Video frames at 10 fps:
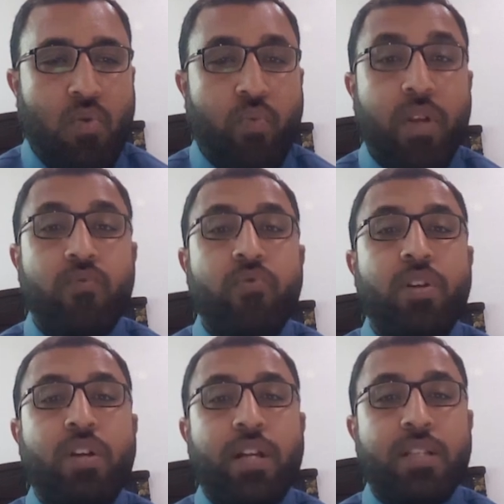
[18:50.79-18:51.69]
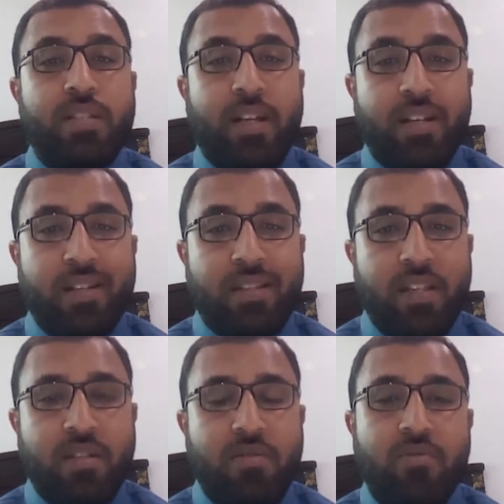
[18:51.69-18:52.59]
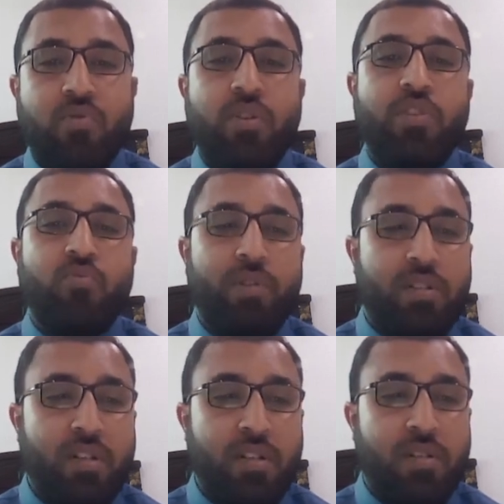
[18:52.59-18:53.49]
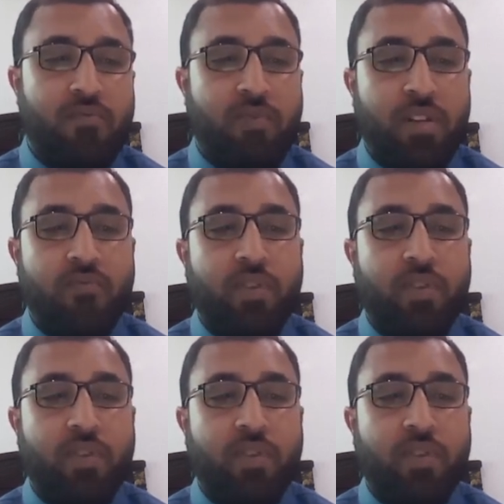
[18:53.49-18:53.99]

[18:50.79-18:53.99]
When we will get the site access, you need to mention it.